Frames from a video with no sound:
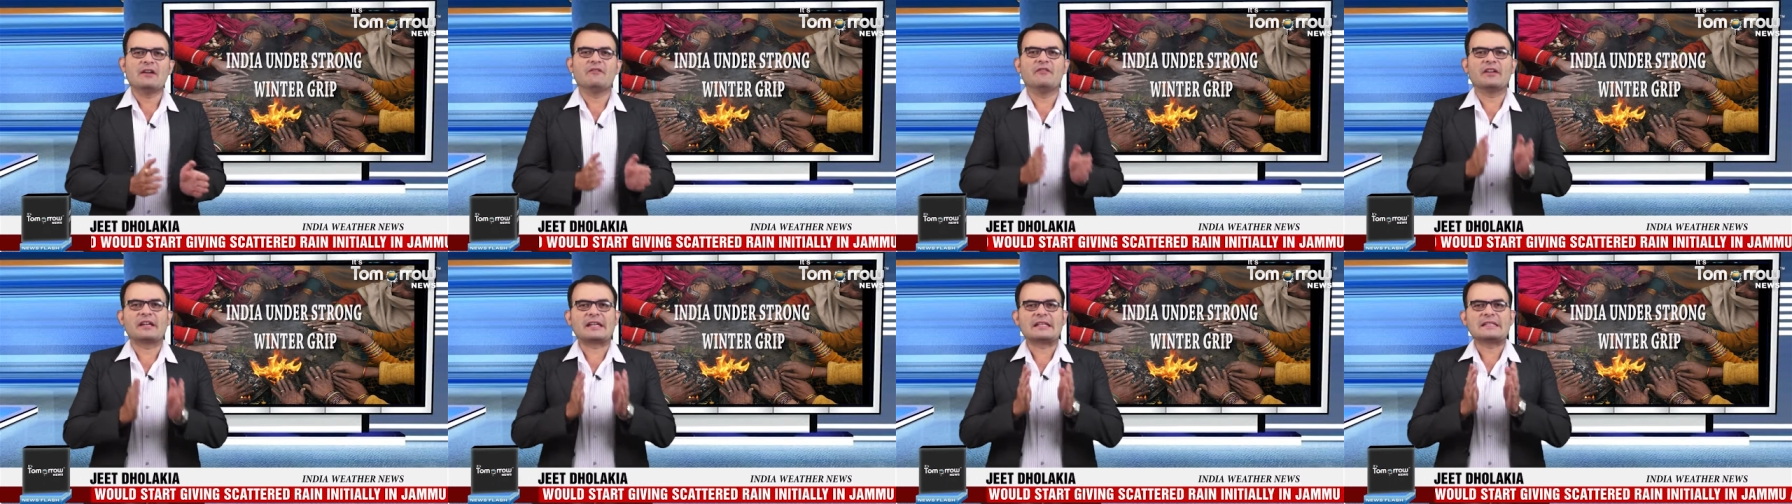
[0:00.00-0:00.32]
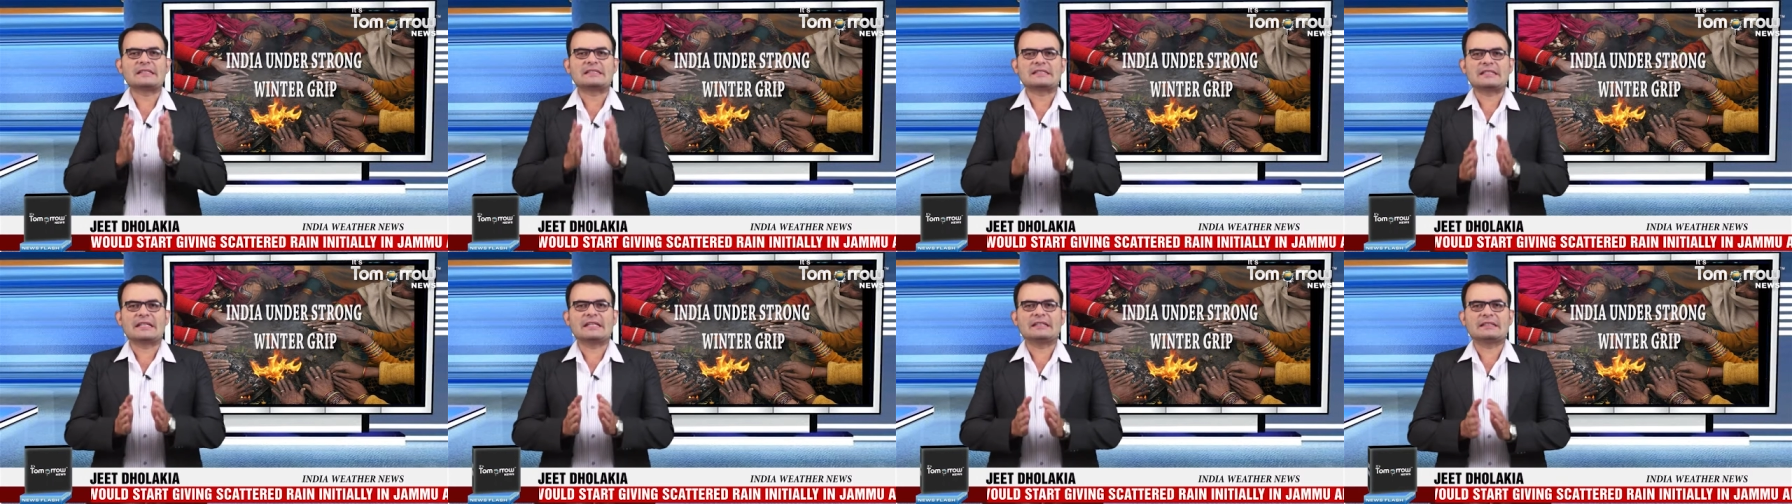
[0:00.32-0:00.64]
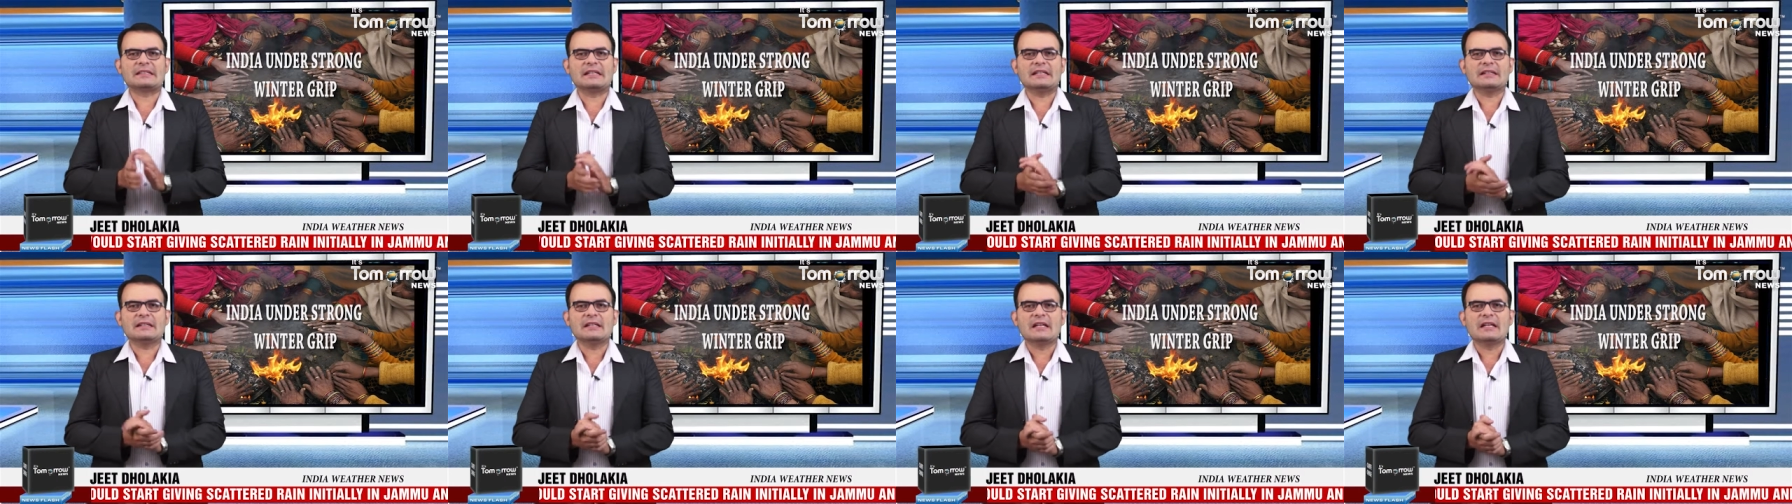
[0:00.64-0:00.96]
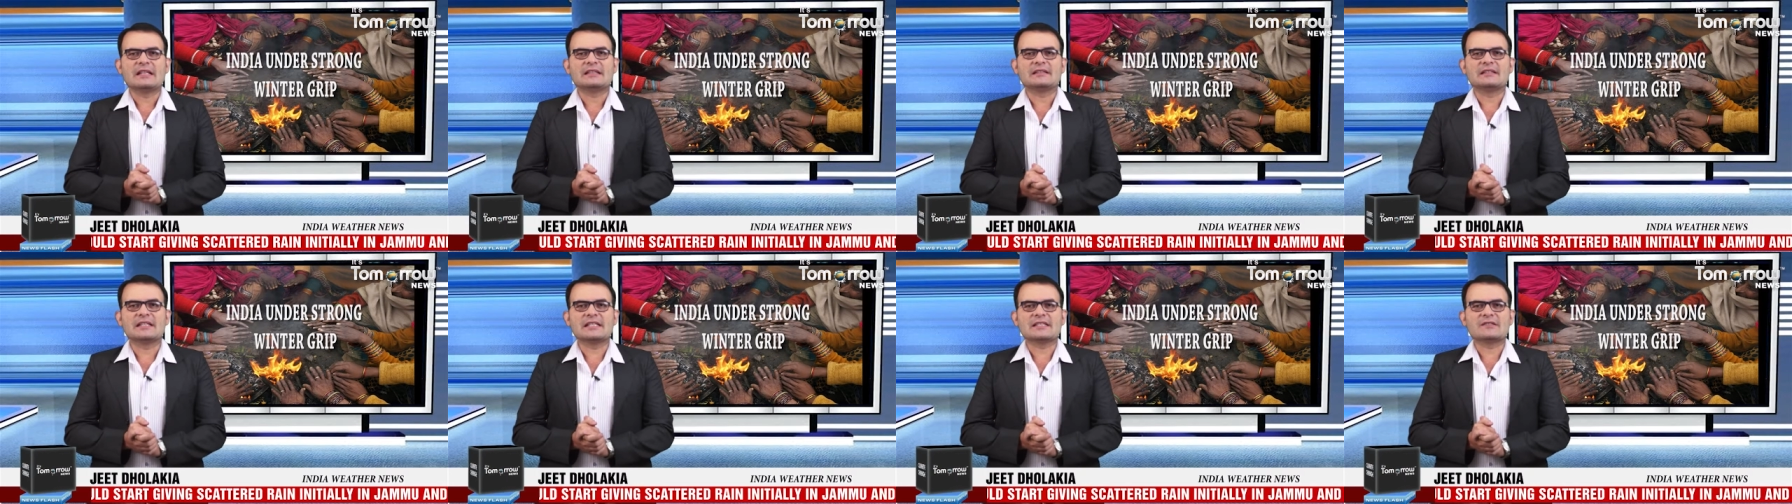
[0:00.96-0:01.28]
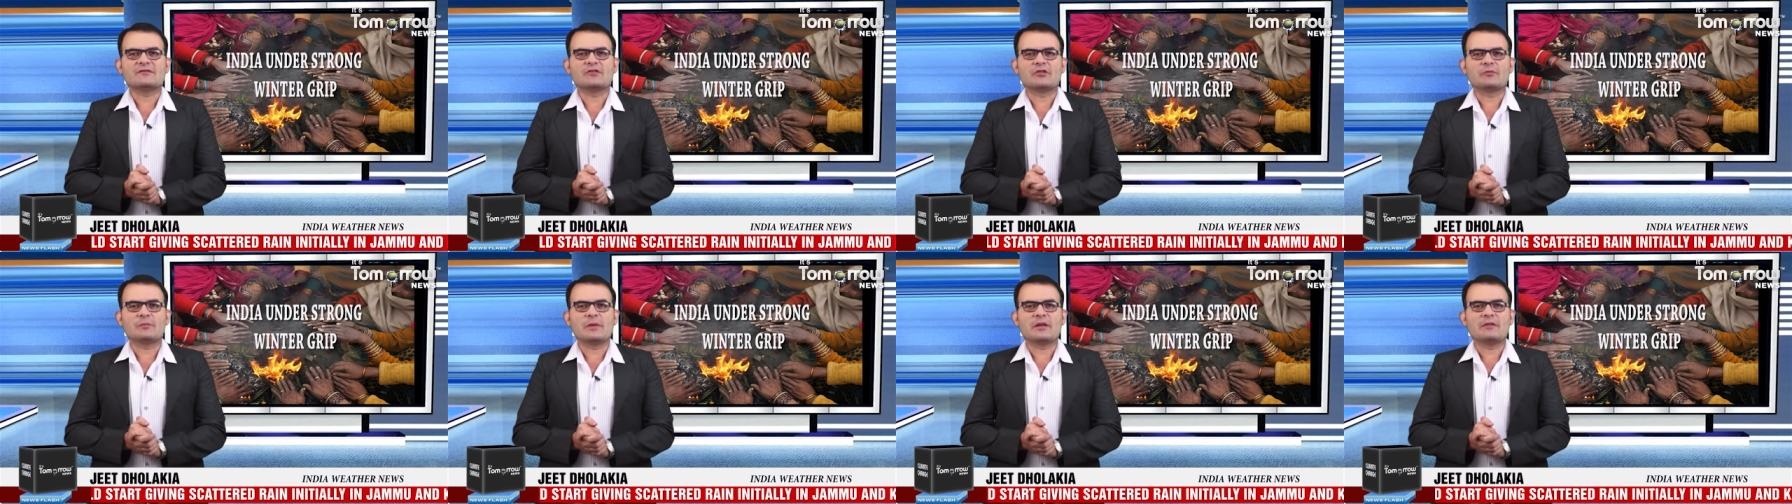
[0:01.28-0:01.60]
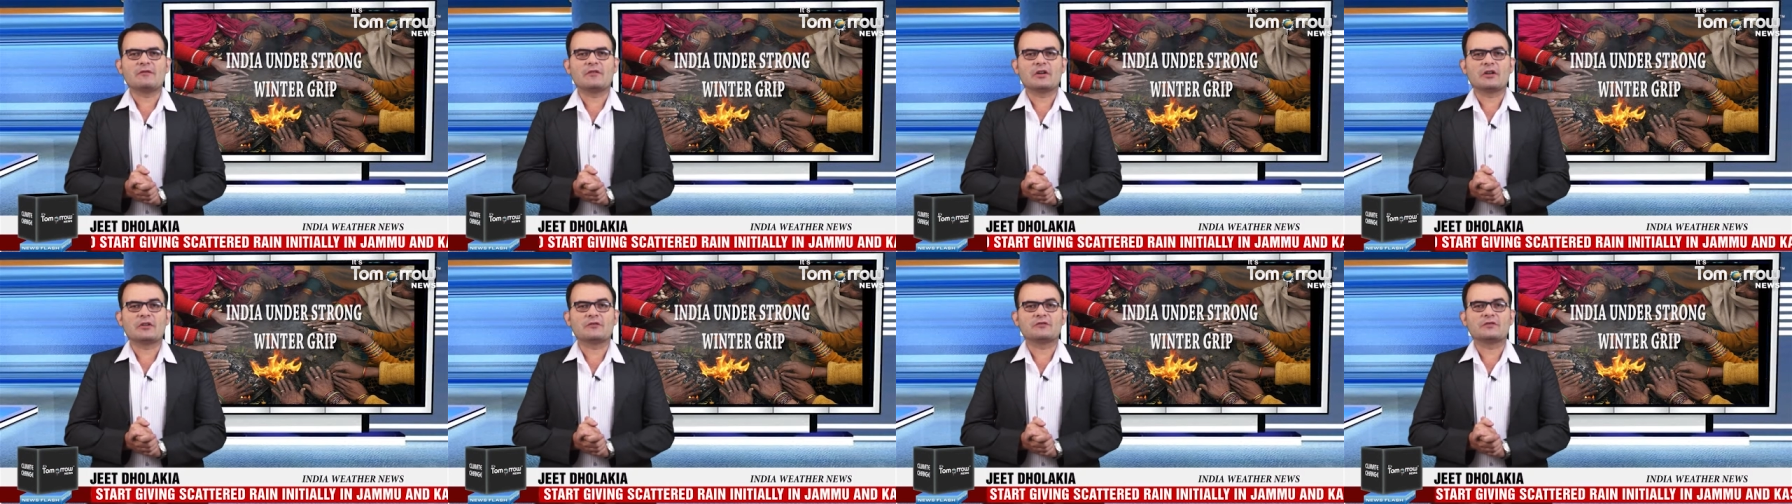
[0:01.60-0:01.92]
we can say that this would be
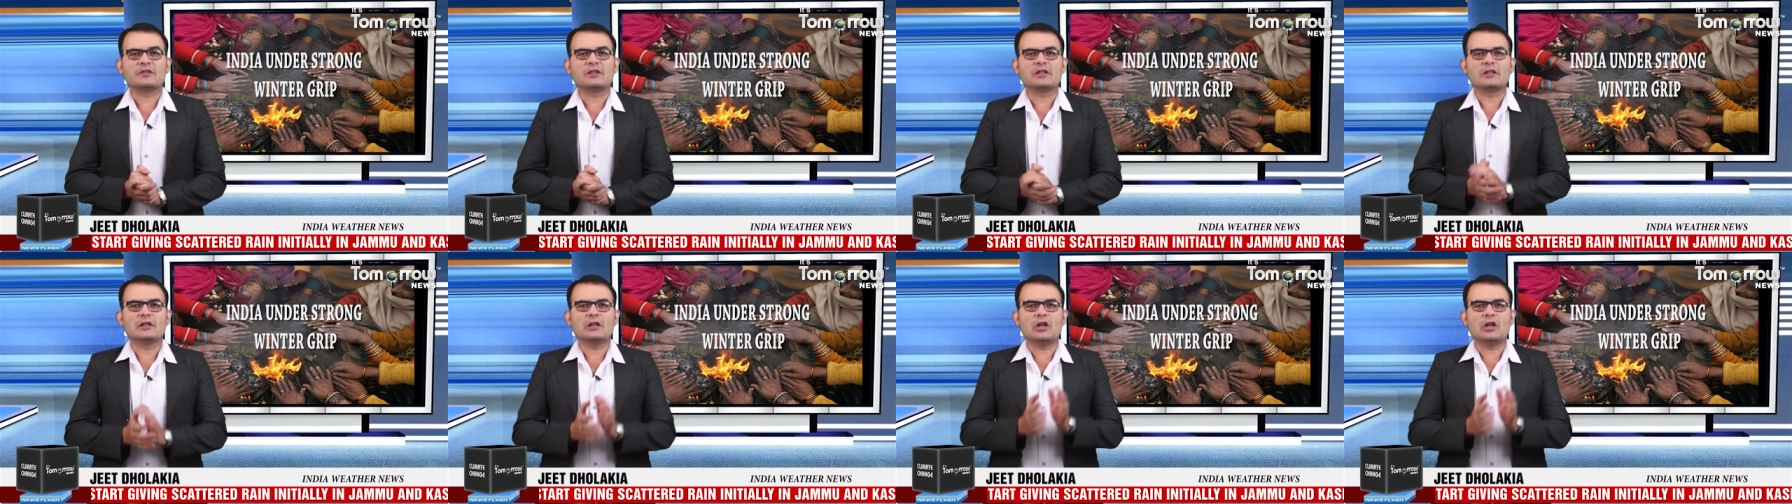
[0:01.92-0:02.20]
one of the